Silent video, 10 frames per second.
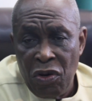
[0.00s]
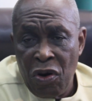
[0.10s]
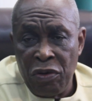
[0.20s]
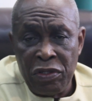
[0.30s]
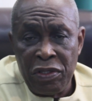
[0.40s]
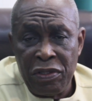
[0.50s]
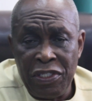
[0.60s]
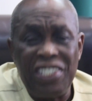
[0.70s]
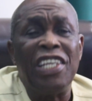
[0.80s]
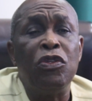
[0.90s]
on
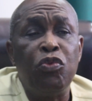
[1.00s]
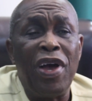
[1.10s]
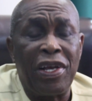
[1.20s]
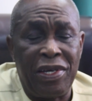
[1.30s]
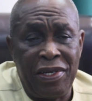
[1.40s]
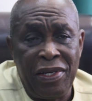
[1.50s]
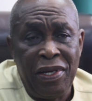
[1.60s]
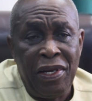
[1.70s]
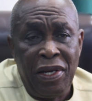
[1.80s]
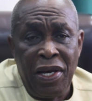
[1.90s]
decent work
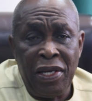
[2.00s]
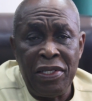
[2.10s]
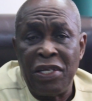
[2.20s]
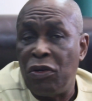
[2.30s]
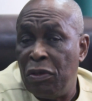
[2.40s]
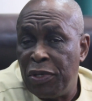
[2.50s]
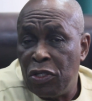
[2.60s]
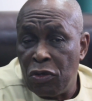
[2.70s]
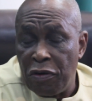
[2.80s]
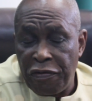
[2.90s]
and economic
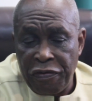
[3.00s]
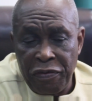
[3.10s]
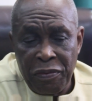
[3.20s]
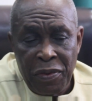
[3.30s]
growth,